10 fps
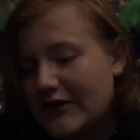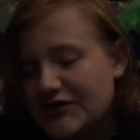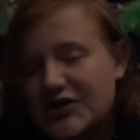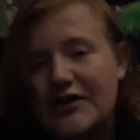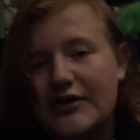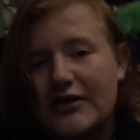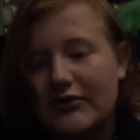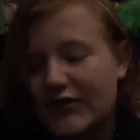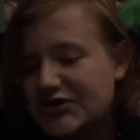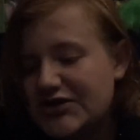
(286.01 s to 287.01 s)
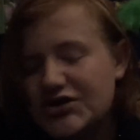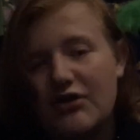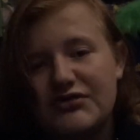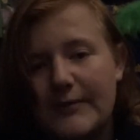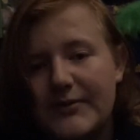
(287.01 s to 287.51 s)
She, when she
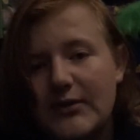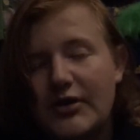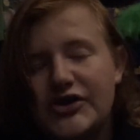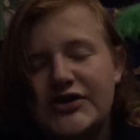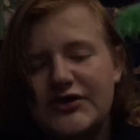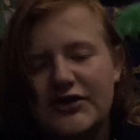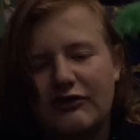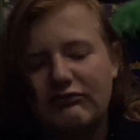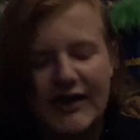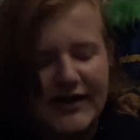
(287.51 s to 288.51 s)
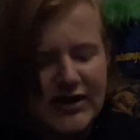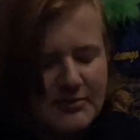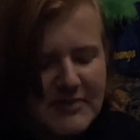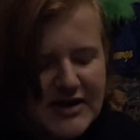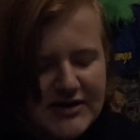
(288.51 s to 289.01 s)
shows up in the book, she starts licking the
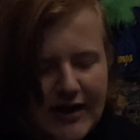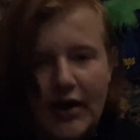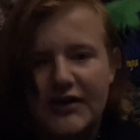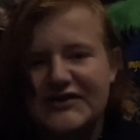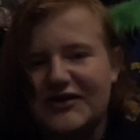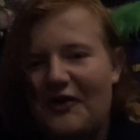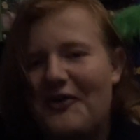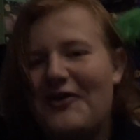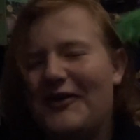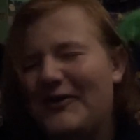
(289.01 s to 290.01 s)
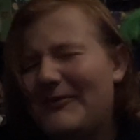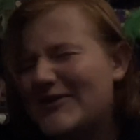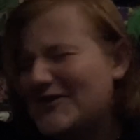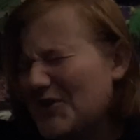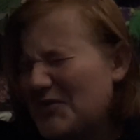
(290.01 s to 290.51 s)
main character's arm.
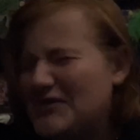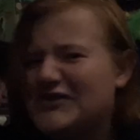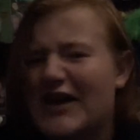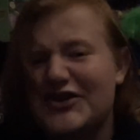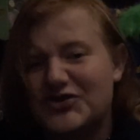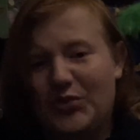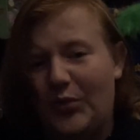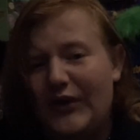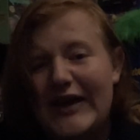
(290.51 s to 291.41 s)
it's so sexual.